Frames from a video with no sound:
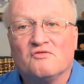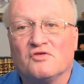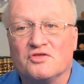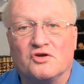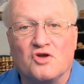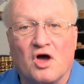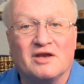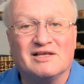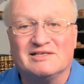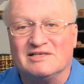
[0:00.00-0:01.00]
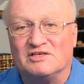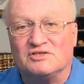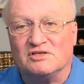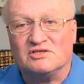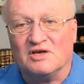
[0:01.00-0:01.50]
for the
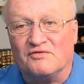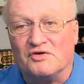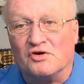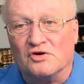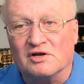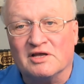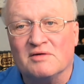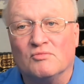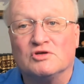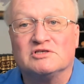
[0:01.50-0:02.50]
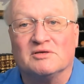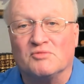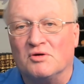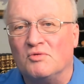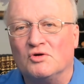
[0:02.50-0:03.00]
non-existence of an early
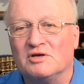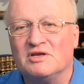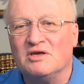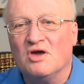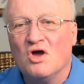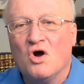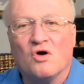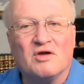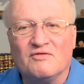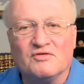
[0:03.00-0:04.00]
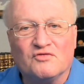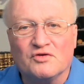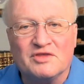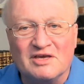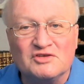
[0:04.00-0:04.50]
Muslim community, or even
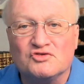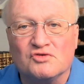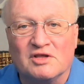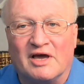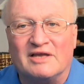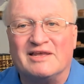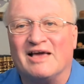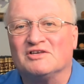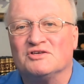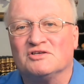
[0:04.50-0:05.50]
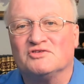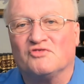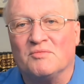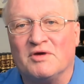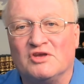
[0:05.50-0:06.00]
for the Israelite exodus
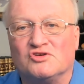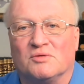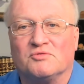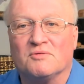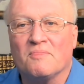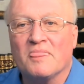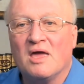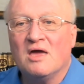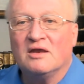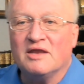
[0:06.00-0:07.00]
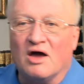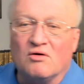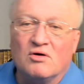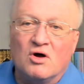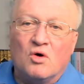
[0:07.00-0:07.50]
from Egypt.
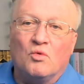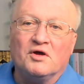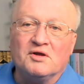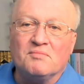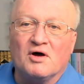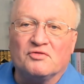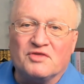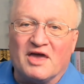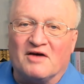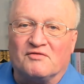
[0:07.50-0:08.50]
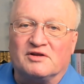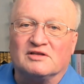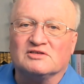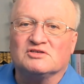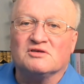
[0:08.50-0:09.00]
Now, what about the
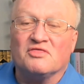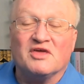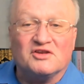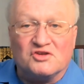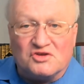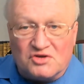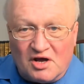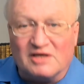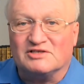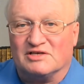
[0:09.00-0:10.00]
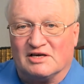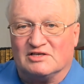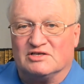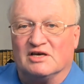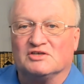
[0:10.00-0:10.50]
evidence that does
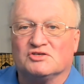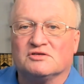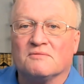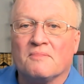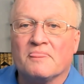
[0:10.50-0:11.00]
exist?